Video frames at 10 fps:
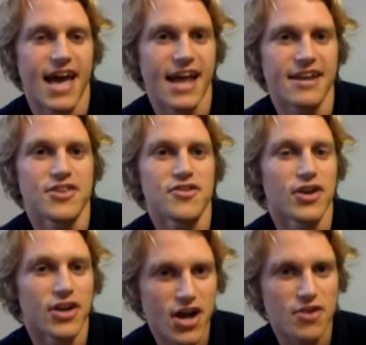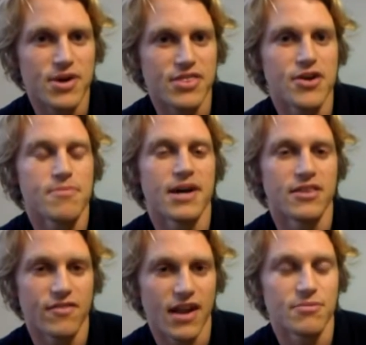and you can learn with them and
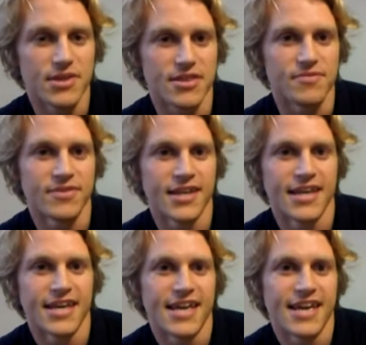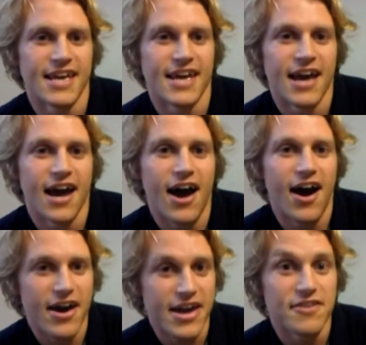develop with them.
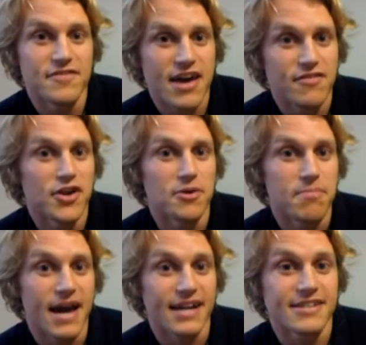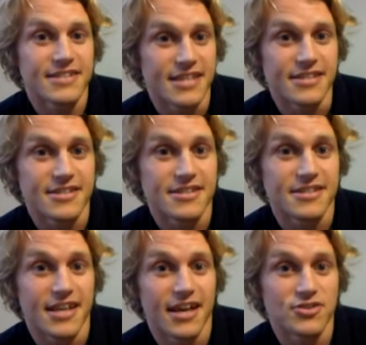I have never looked back
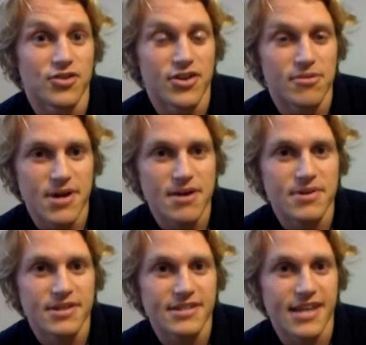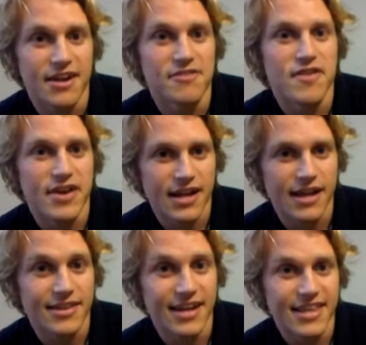since joining on purpose, and I'm very
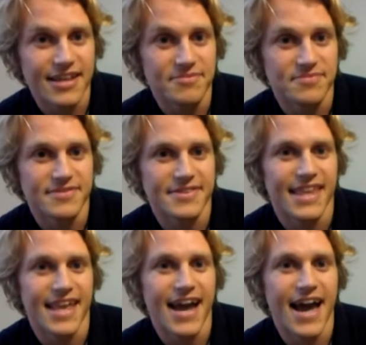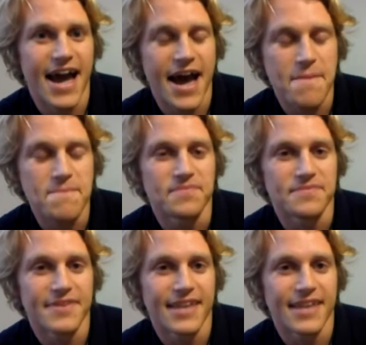glad that I did it. Um,